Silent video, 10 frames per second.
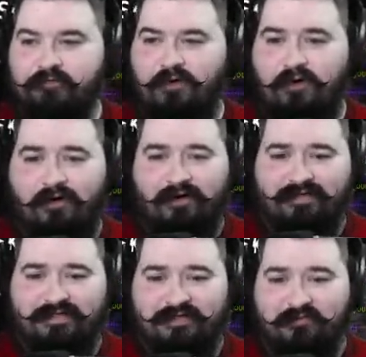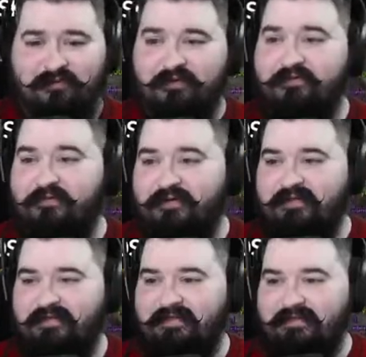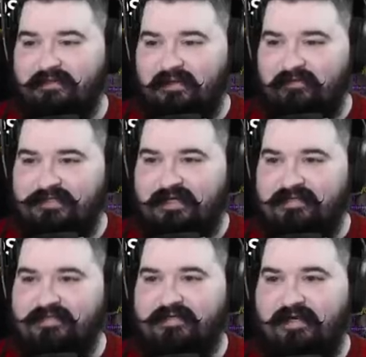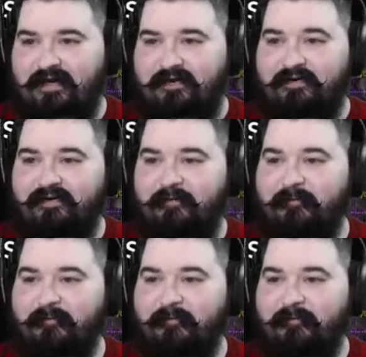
Oh, it's so beautiful. Do you have the chest? I do.